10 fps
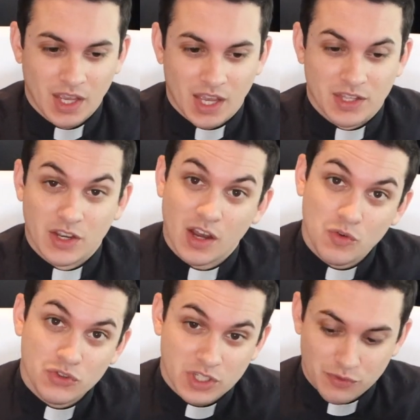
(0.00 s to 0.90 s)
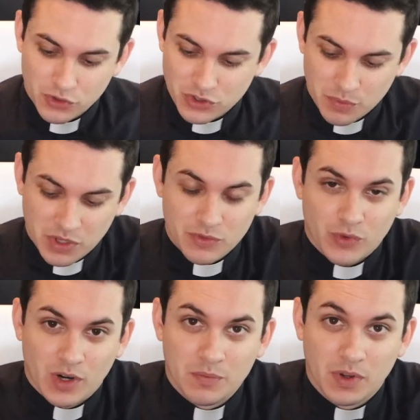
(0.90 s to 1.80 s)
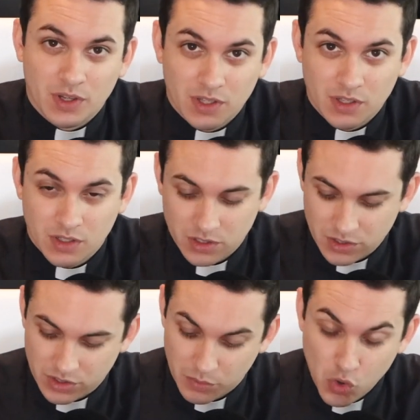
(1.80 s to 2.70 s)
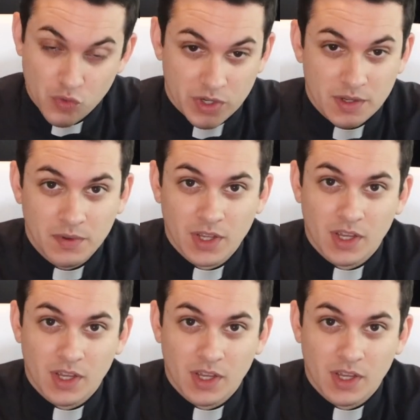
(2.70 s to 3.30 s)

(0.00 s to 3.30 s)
And the novel differs a bit from the movie.